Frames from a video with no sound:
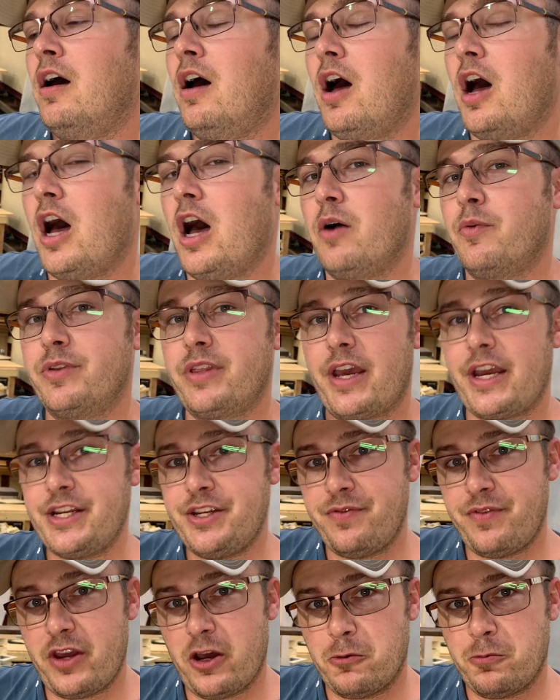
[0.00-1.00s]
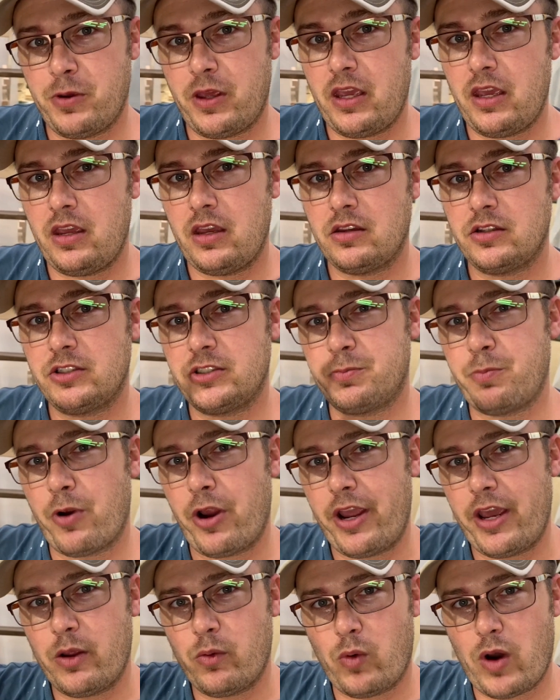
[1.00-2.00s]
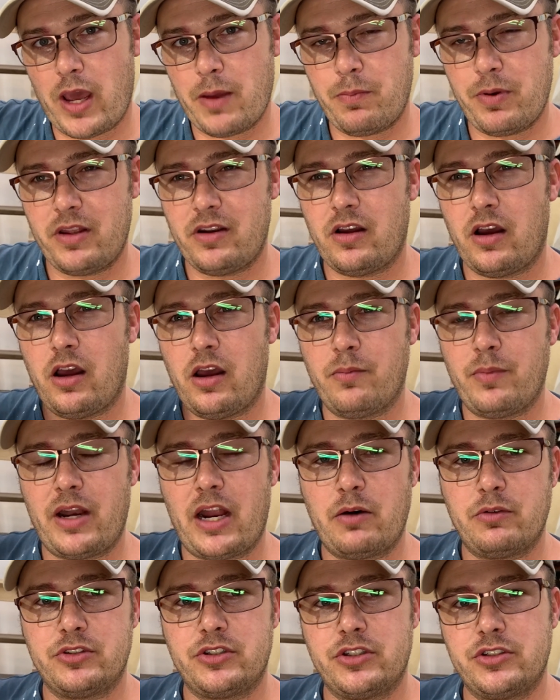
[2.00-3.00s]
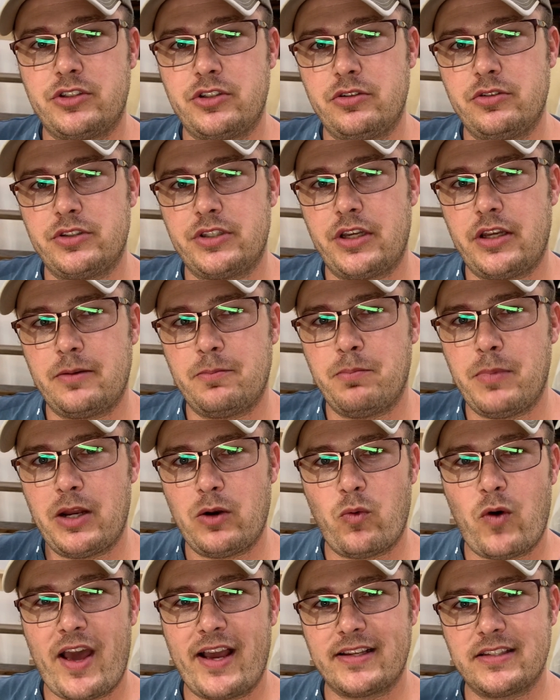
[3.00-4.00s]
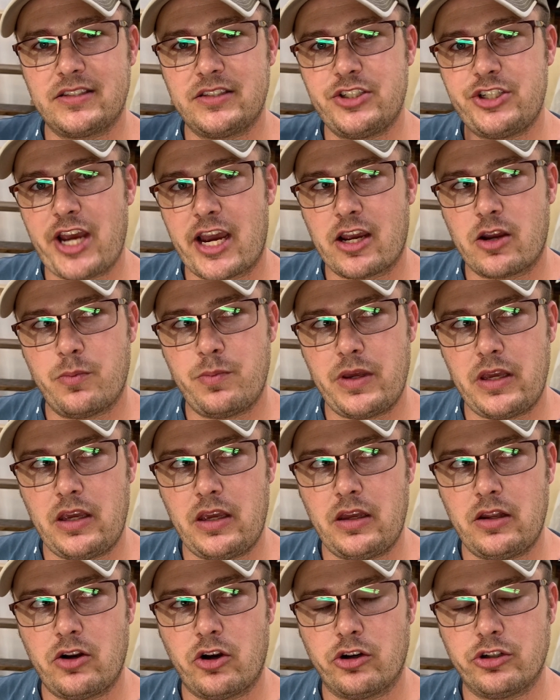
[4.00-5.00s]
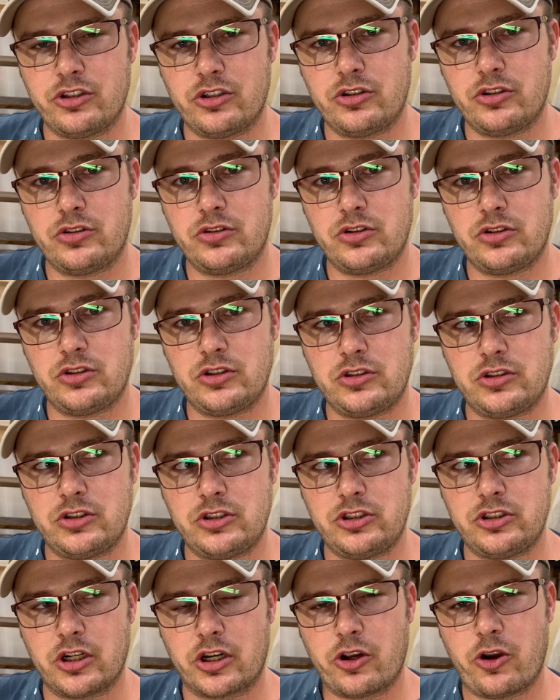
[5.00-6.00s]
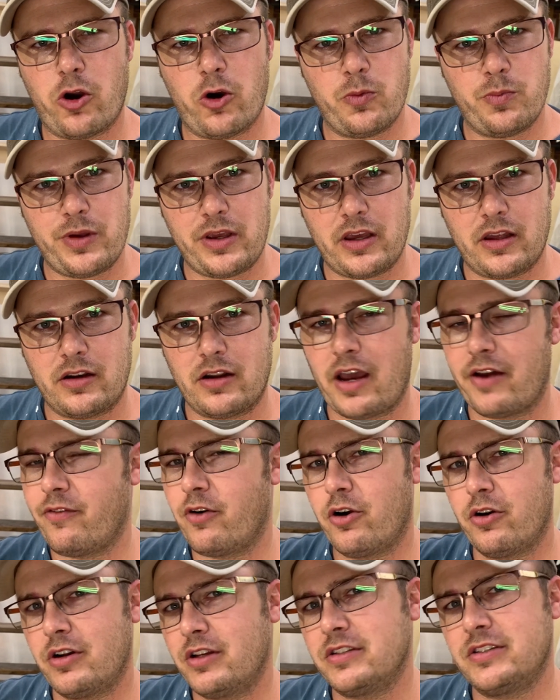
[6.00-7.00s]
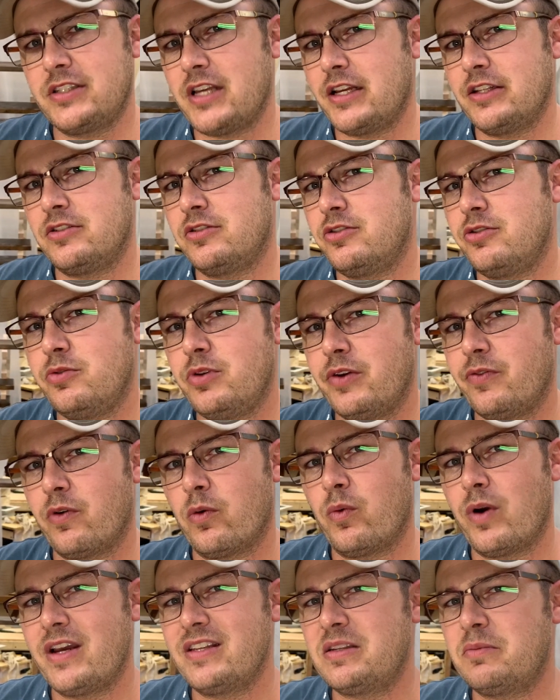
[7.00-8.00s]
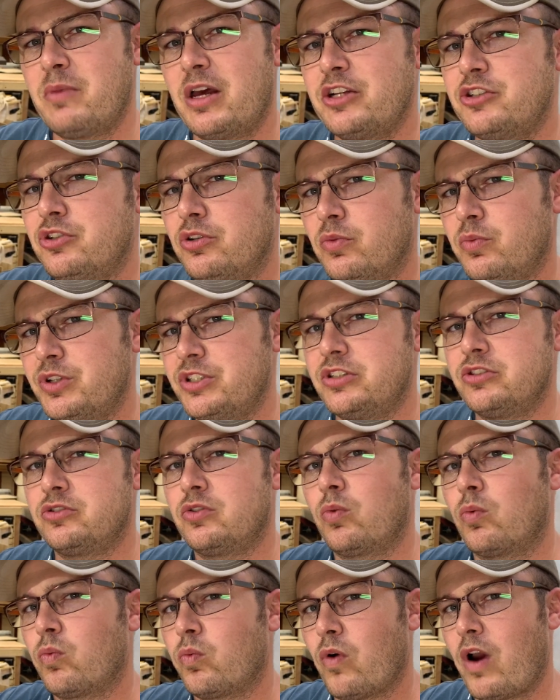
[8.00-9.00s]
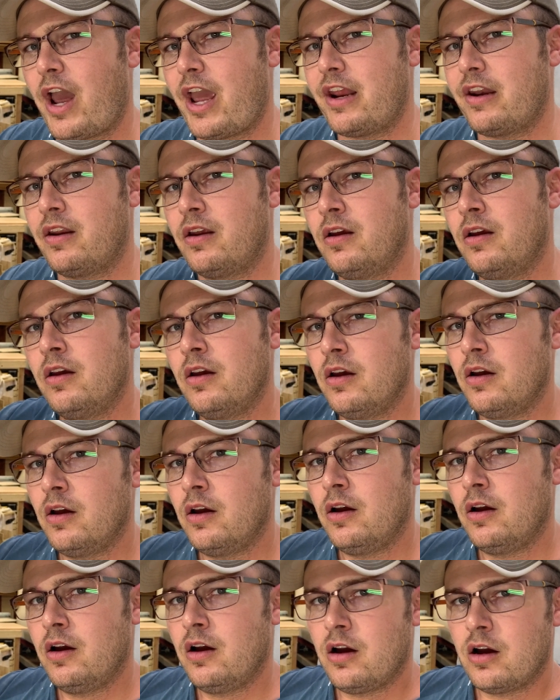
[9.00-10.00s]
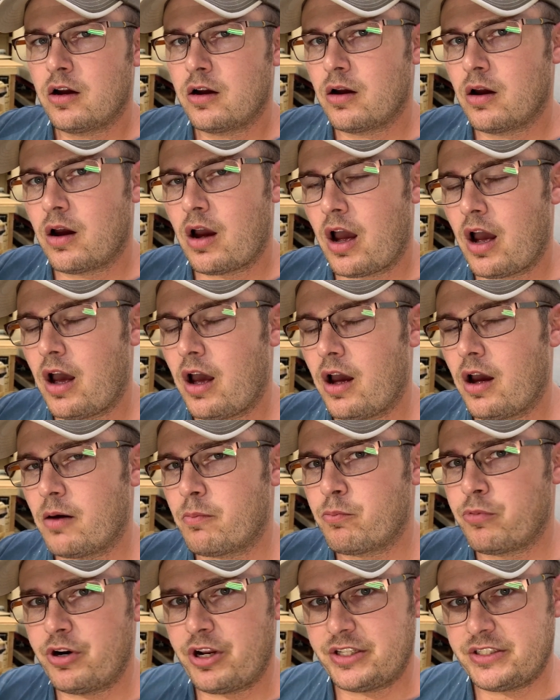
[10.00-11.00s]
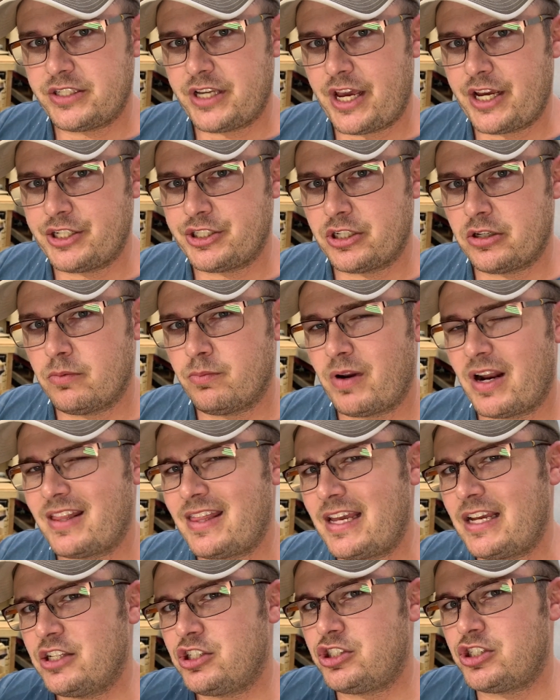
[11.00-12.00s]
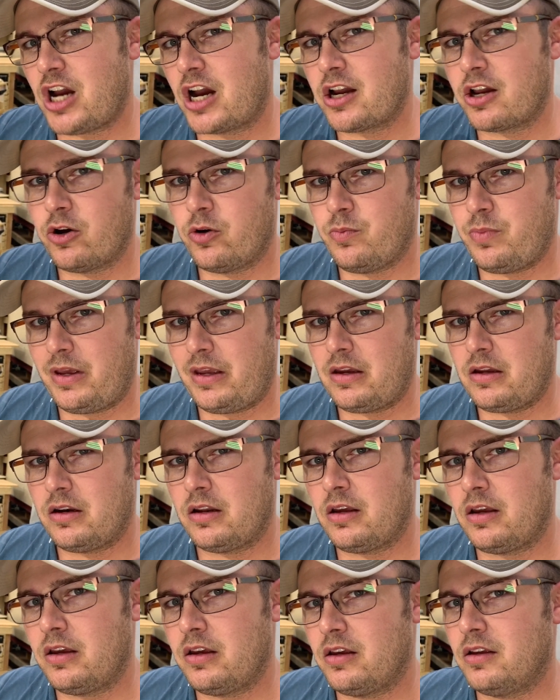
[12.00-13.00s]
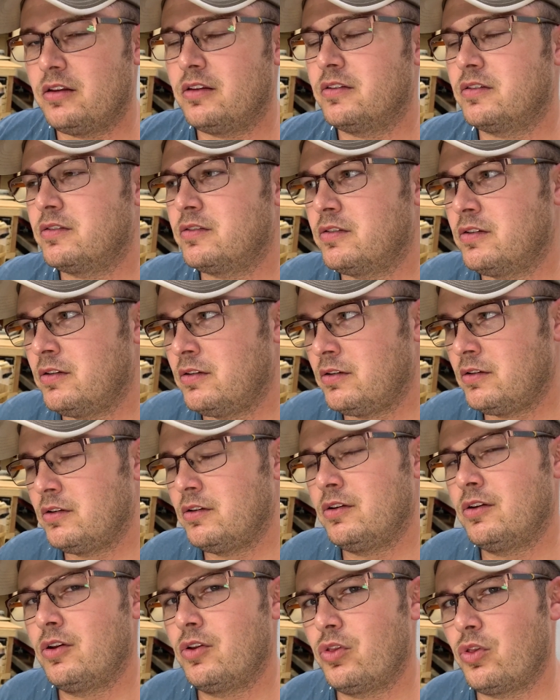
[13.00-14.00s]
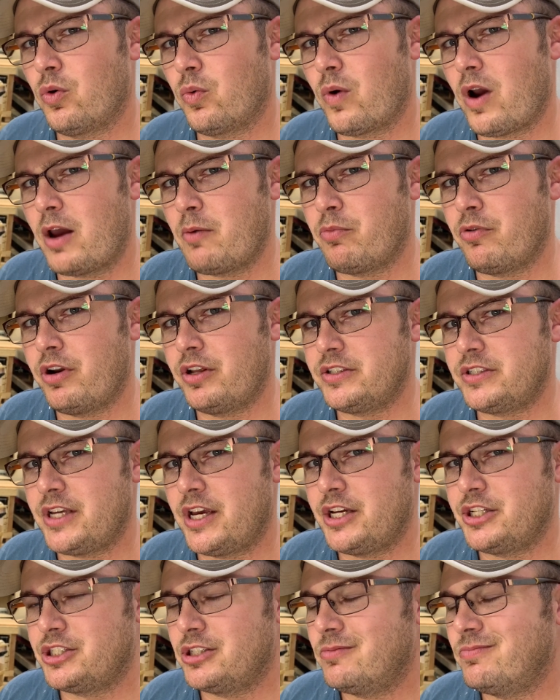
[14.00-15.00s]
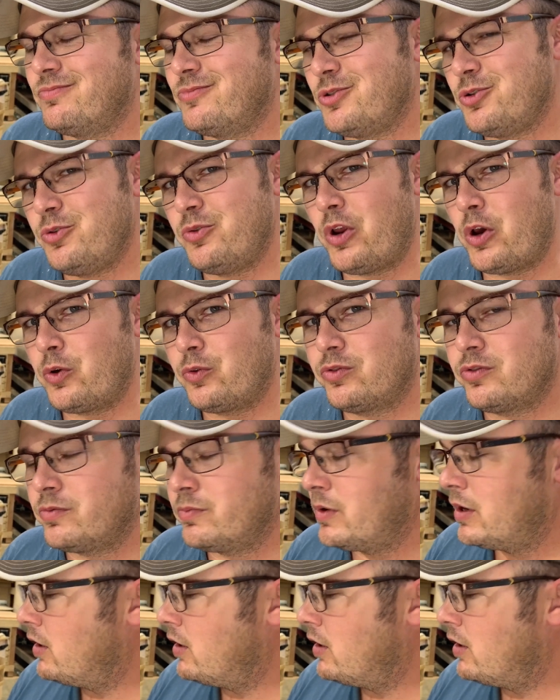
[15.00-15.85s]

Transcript: uh, with HVLP. Spray it, wipe it. Um, and I was just using Minwax Jacobine or Jacobian. I've heard it said two different ways. I'm not sure which is the right uh, pronunciation, but I think Jacobean is the right pronunciation. Who knows?